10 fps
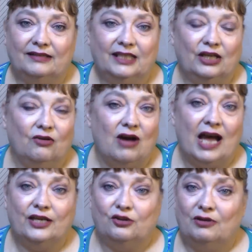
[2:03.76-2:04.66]
you know,
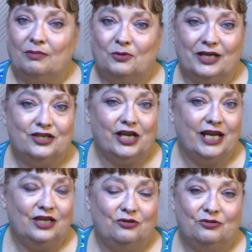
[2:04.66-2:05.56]
I do
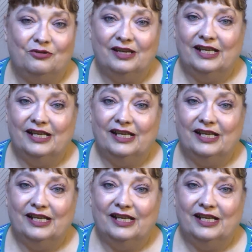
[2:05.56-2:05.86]
appreciate you